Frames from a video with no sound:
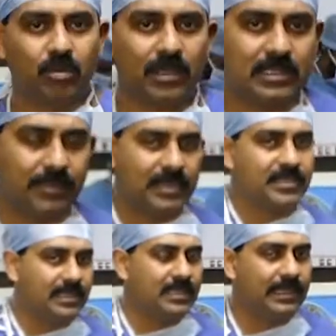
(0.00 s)
So once the
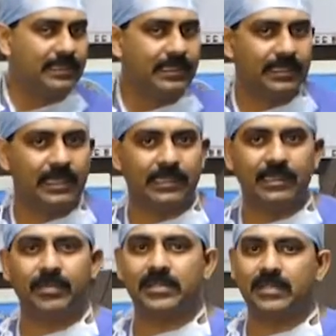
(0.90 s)
patient is in the
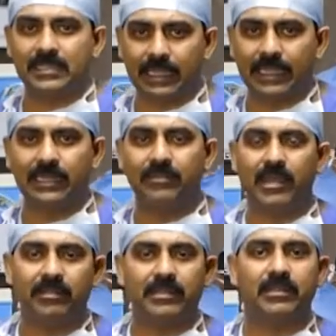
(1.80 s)
theatre, patient is again
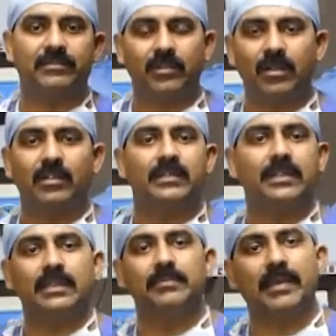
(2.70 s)
evaluated for all
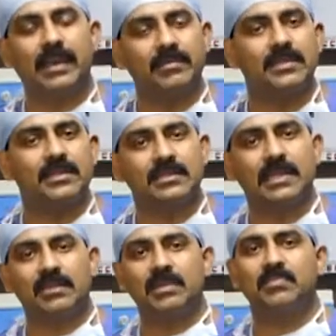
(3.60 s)
the parameters
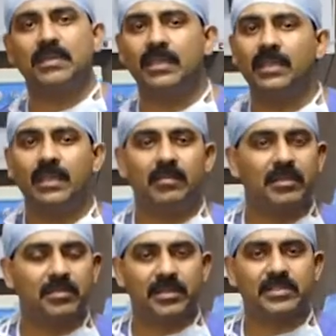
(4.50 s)
like BP,
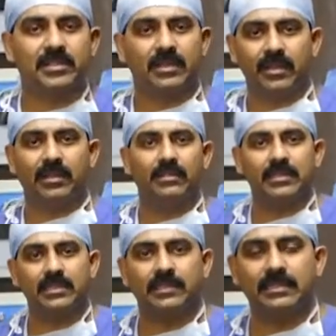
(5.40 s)
blood pressure and all
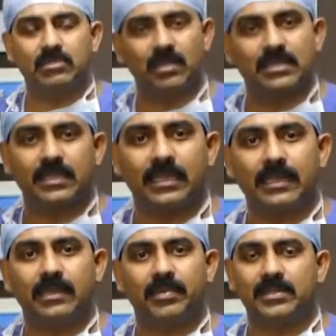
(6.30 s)
the things once
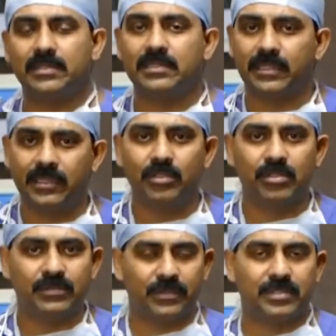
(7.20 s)
again, and patient is
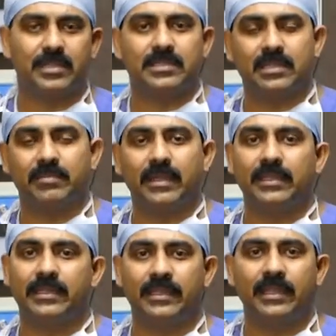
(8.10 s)
induced for surgery
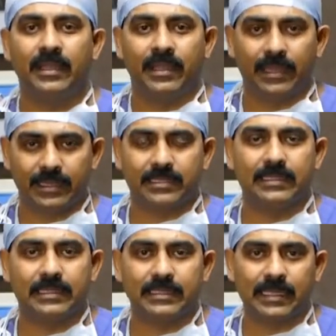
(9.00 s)
by the
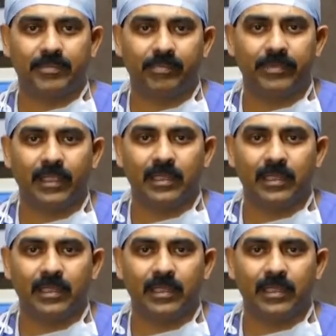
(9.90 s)
anesthetic team.